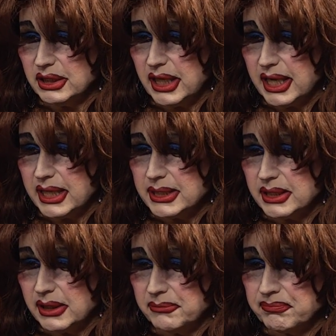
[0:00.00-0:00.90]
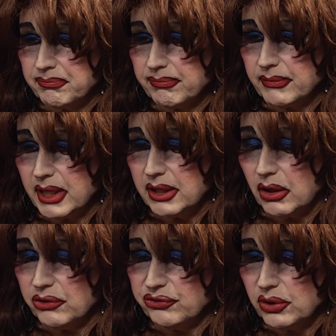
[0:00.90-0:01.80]
And um, and
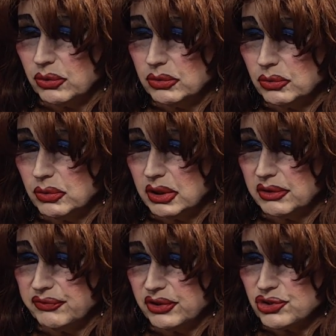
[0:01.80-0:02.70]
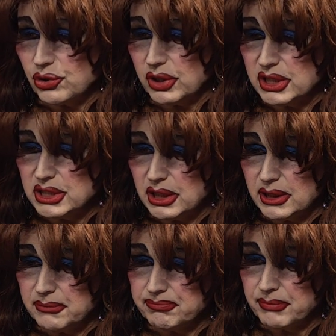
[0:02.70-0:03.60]
also will have enjoyed um,